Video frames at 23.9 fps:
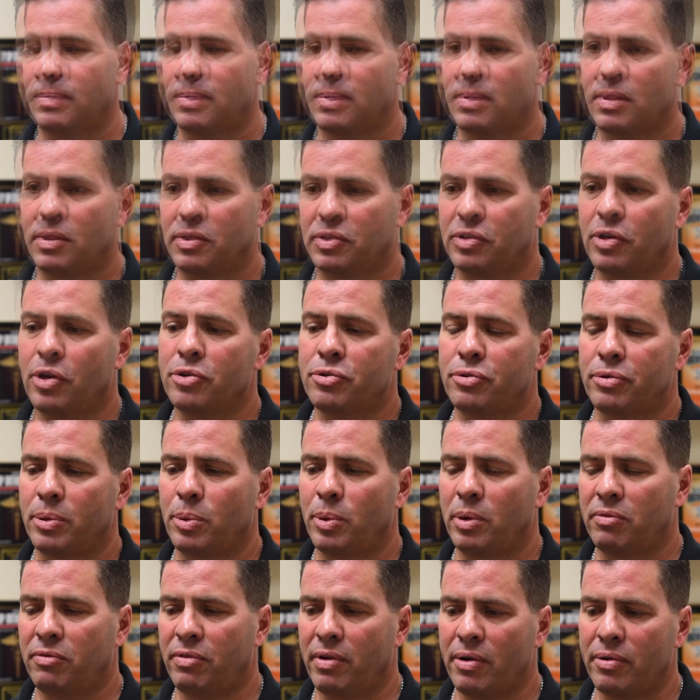The surgery
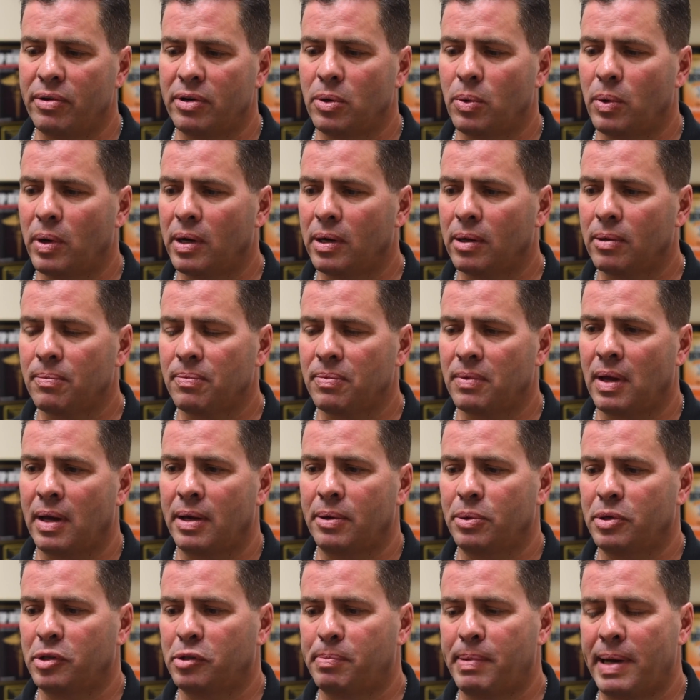went very well. I
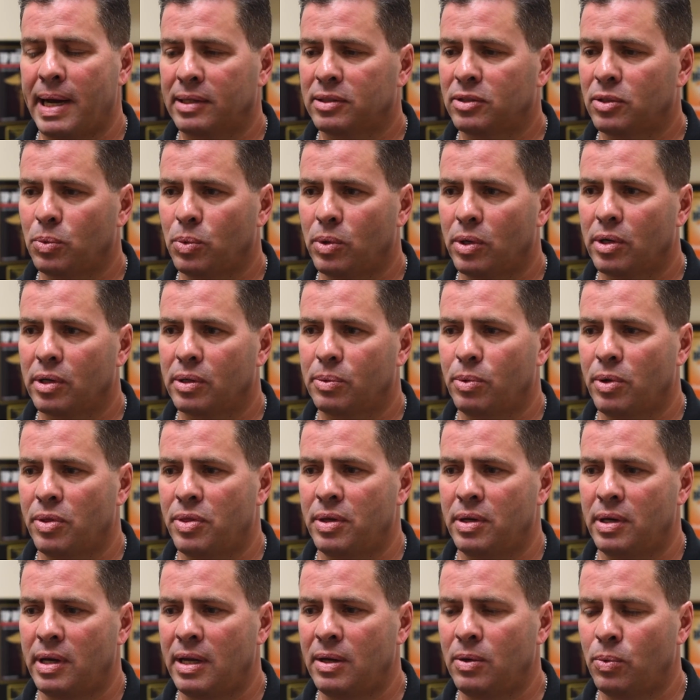was back to work
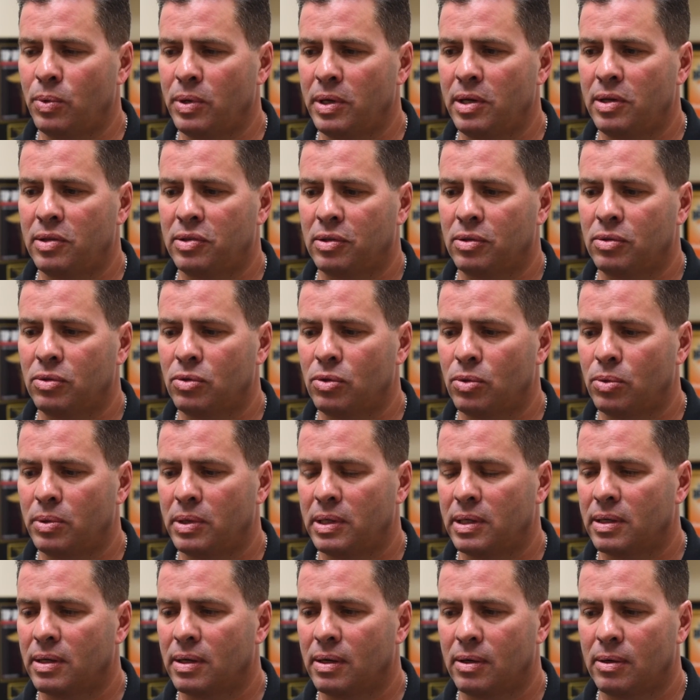within 8 weeks and
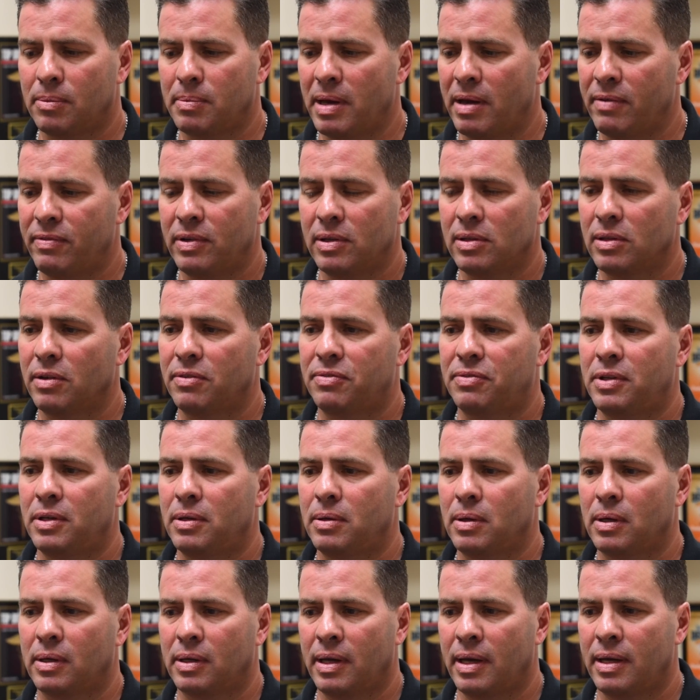doing heavy
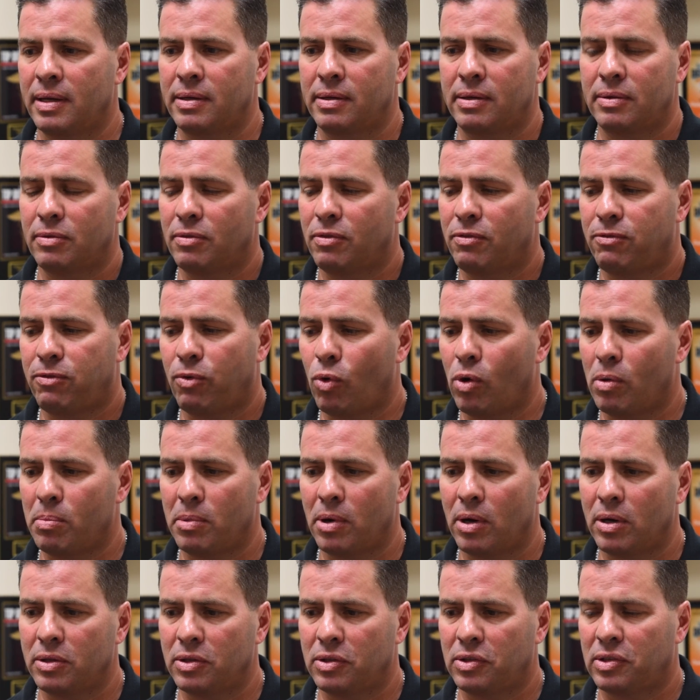lifting again in 4
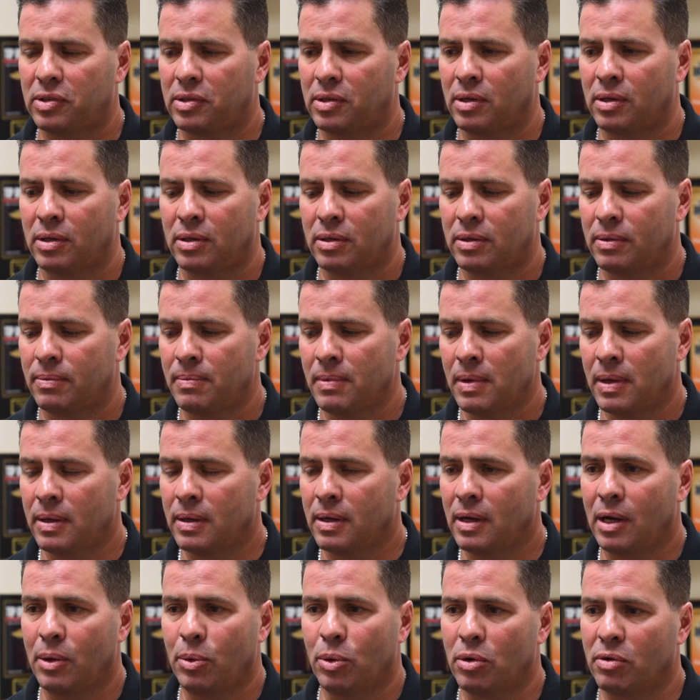months.
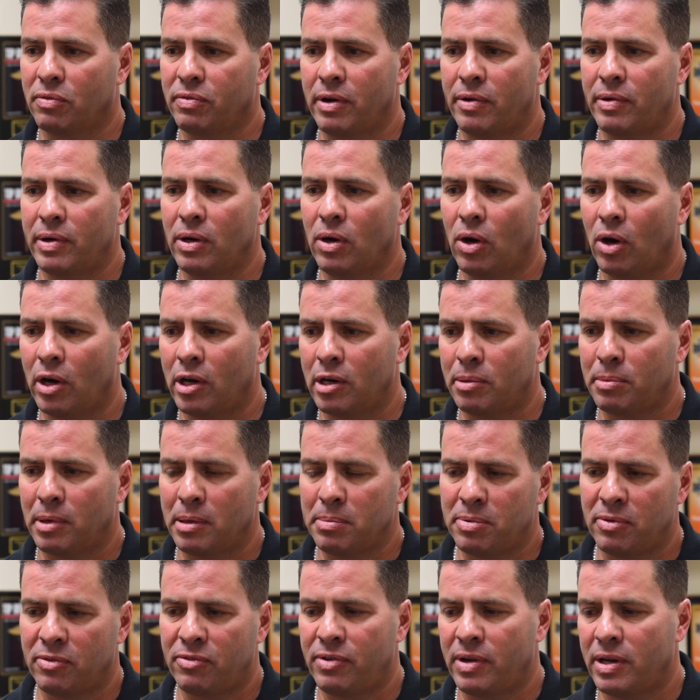I work very hard in my
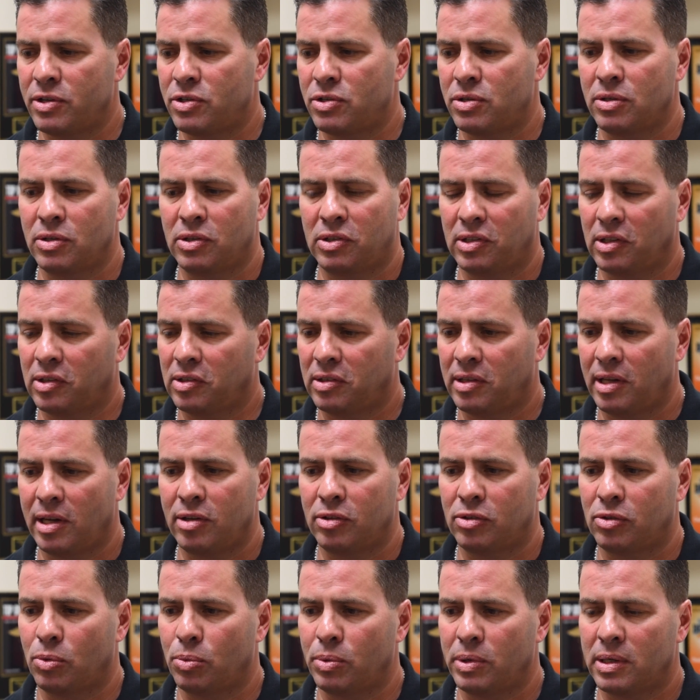profession, 6
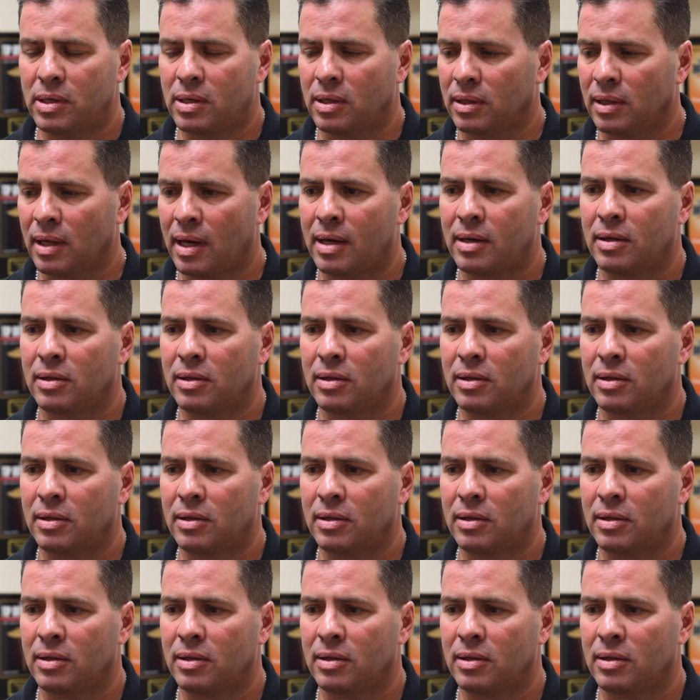days a week, a lot